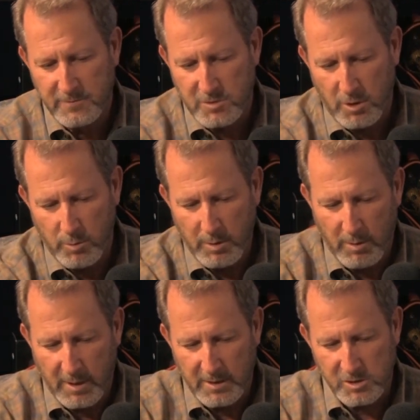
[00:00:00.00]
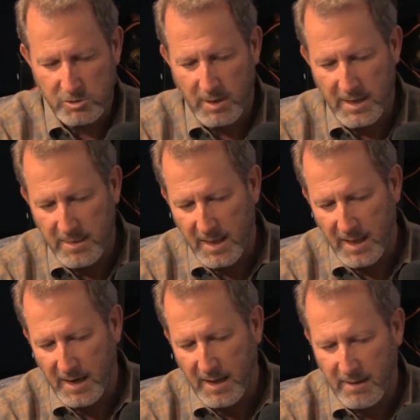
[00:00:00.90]
So we wanted to straighten
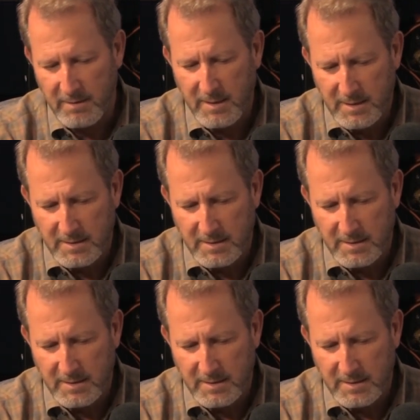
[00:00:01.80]
that out,